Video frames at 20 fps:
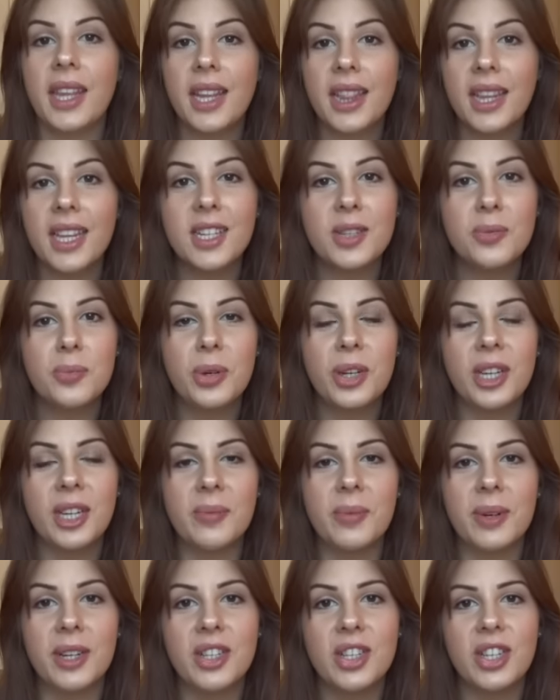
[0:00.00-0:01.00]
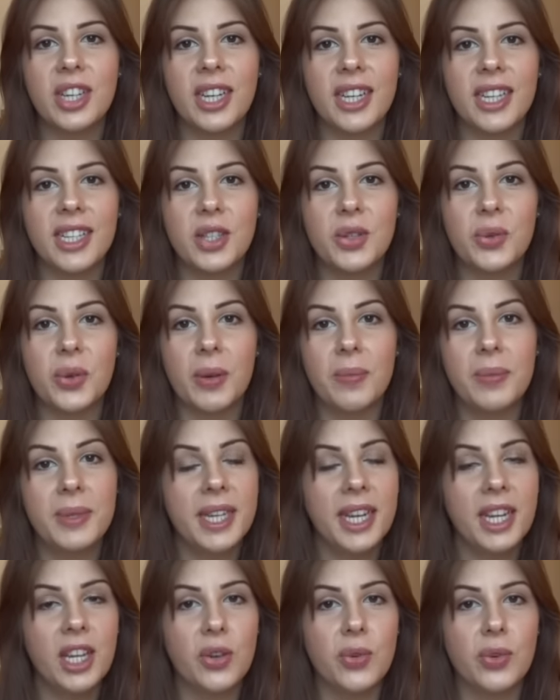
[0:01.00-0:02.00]
think that's pretty much it to
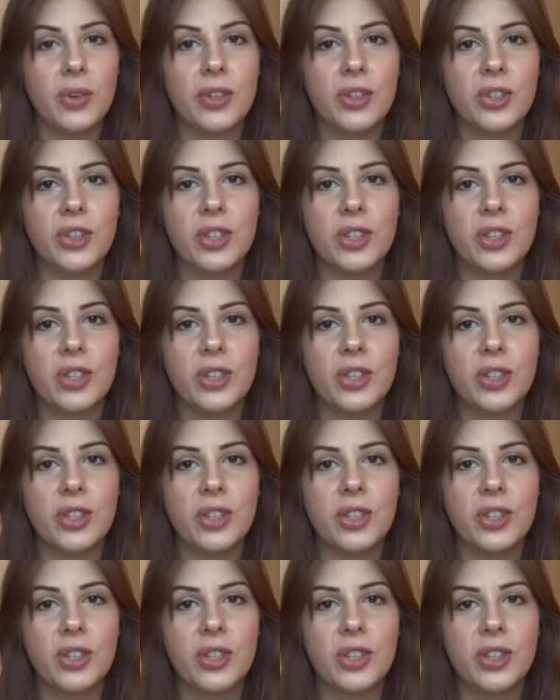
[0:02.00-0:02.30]
update you on,